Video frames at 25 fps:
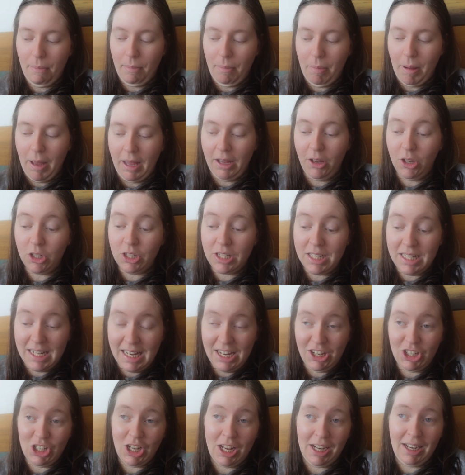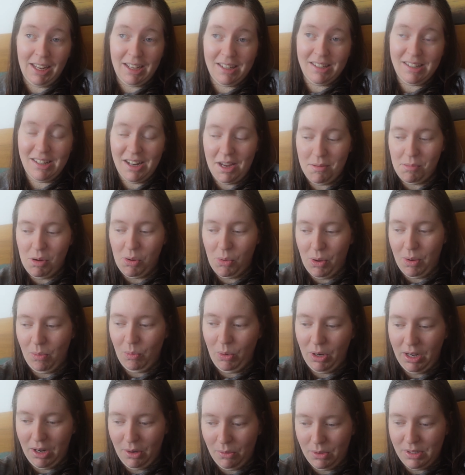But I got a t-shirt last time I went
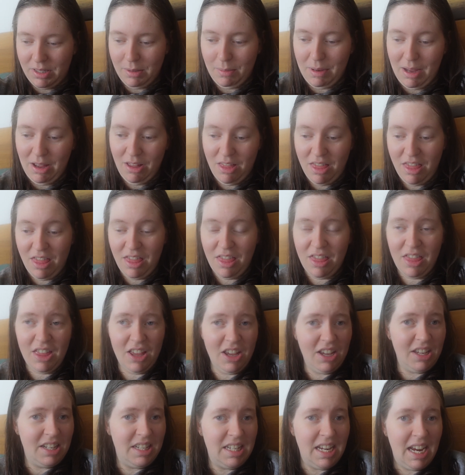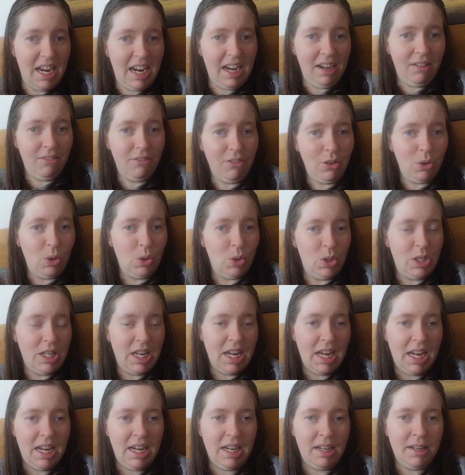when I was about 13,
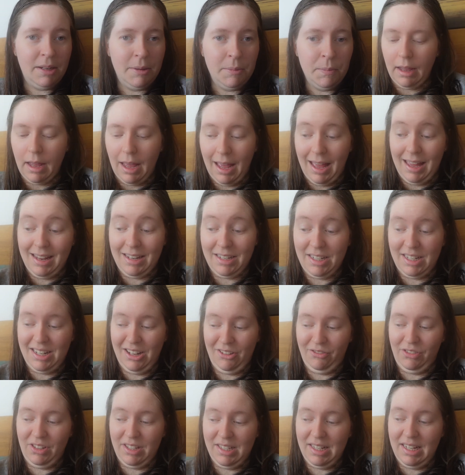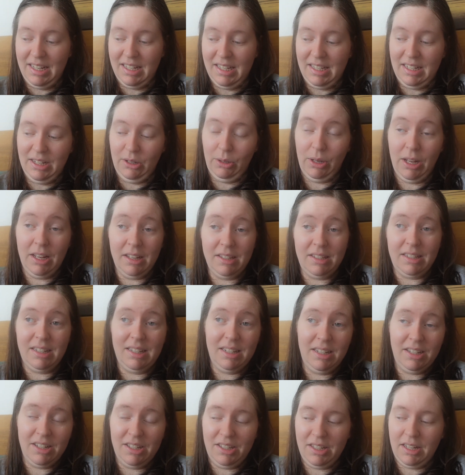14. And obviously it still
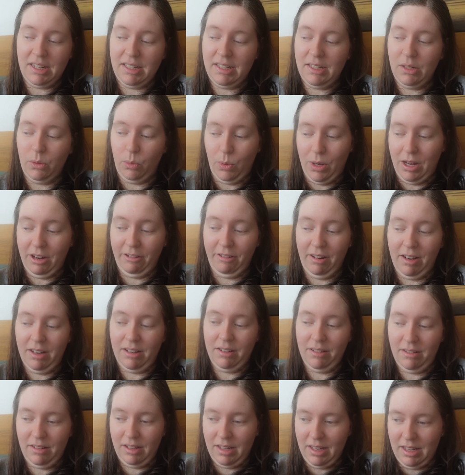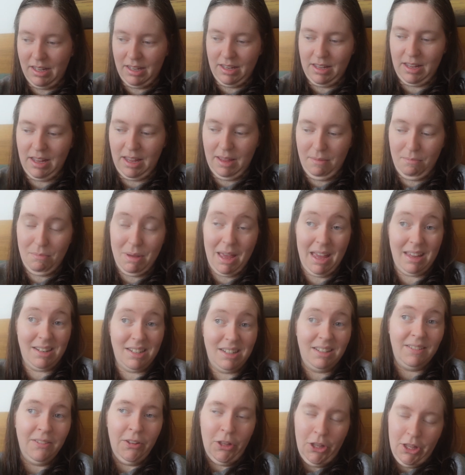lasted because I still wear it in bed.
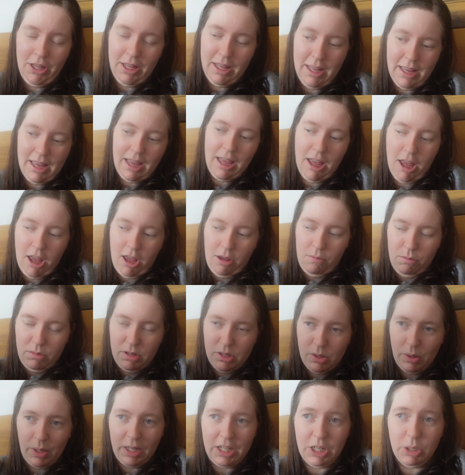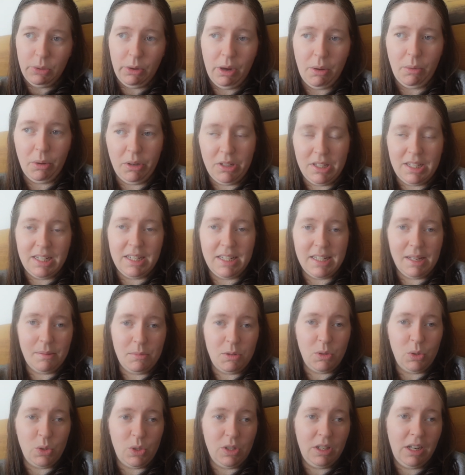So I knew I wanted some
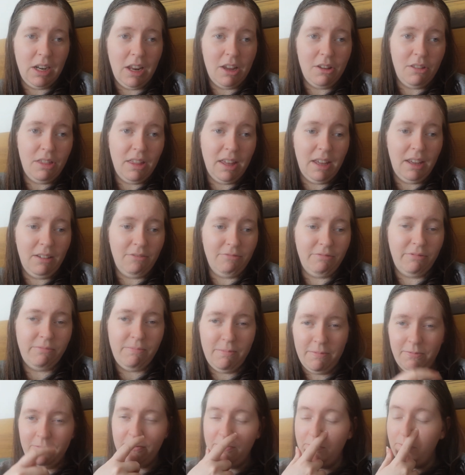sort of clothing.